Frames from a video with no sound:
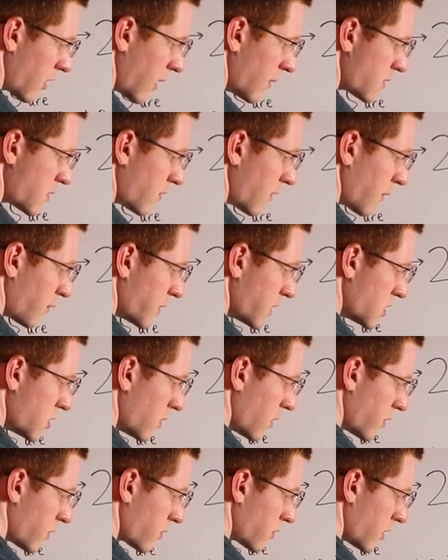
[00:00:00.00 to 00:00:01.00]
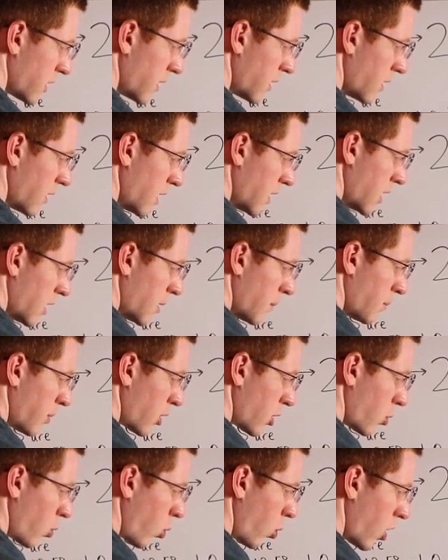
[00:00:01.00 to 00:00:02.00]
grams of Fe2O3
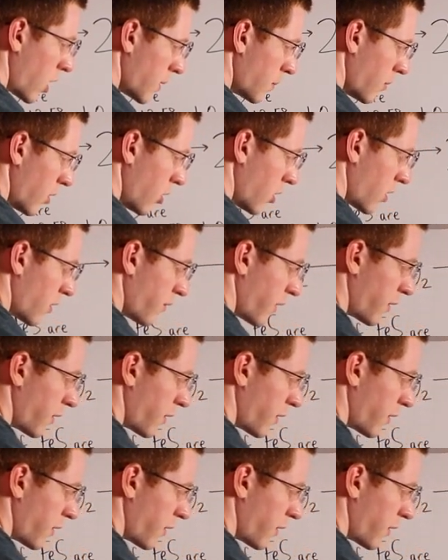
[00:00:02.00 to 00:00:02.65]
per 1 mole of